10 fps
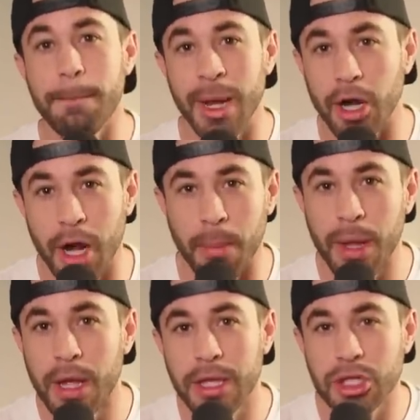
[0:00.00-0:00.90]
BetterHelp
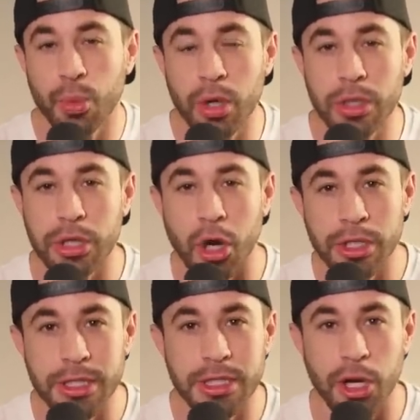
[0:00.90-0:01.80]
is the world's
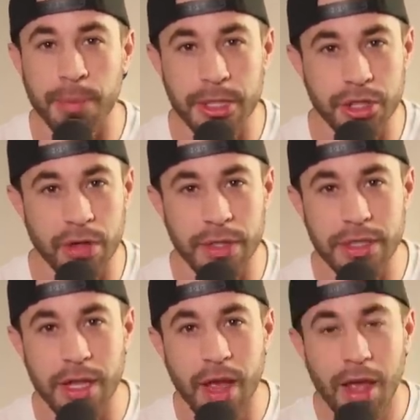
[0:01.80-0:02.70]
largest therapy service,
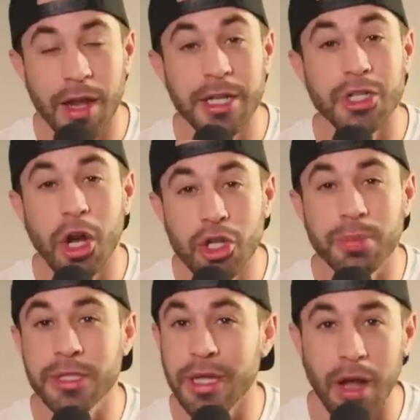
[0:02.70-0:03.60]
and it's
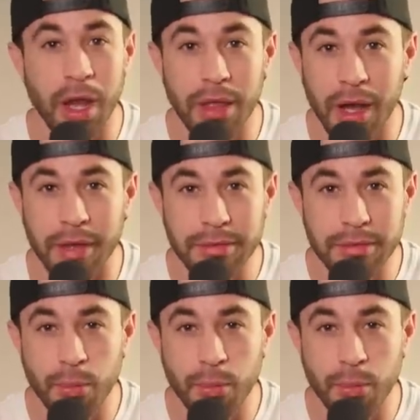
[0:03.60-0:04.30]
100% online.